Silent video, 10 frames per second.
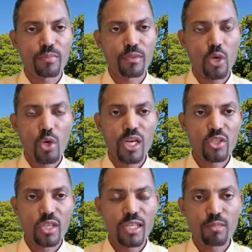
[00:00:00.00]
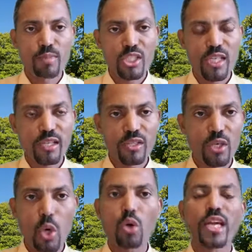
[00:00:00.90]
or here is a litmus test,
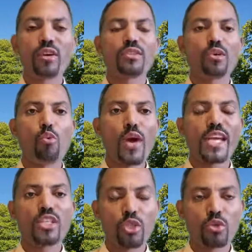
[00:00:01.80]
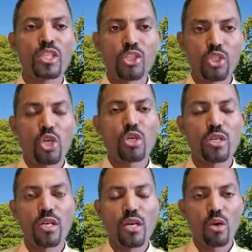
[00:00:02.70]
or here is a way to discern
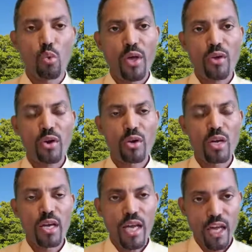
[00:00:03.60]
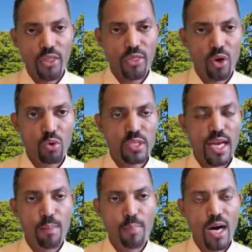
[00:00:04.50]
whether a thought
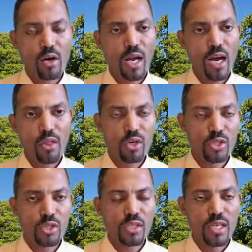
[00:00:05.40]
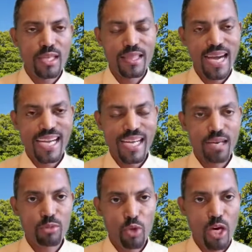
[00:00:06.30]
about others that
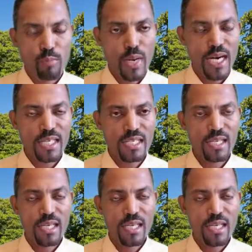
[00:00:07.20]
comes to our mind,